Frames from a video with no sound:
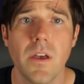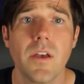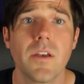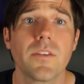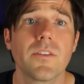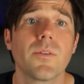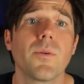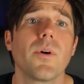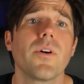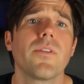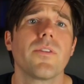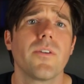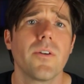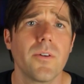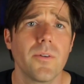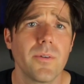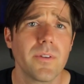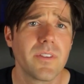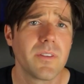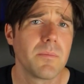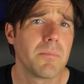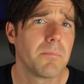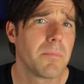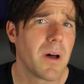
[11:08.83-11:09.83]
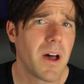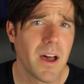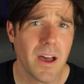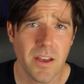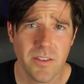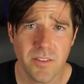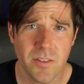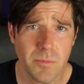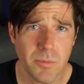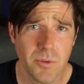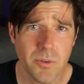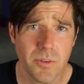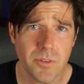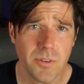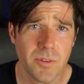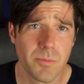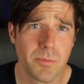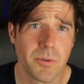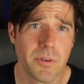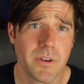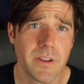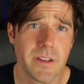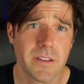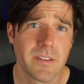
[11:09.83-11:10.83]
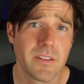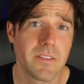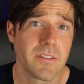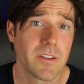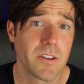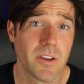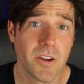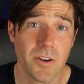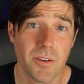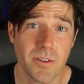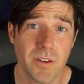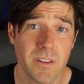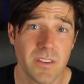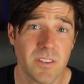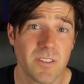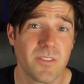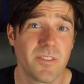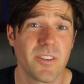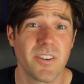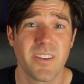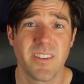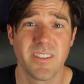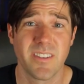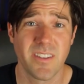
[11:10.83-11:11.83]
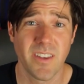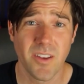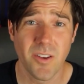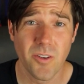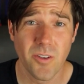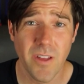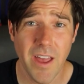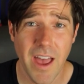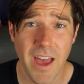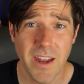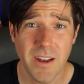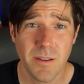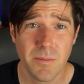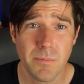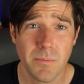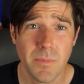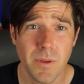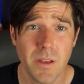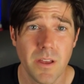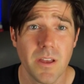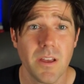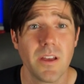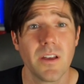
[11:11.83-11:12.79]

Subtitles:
So although it's impossible to predict its occurrence for a single atom,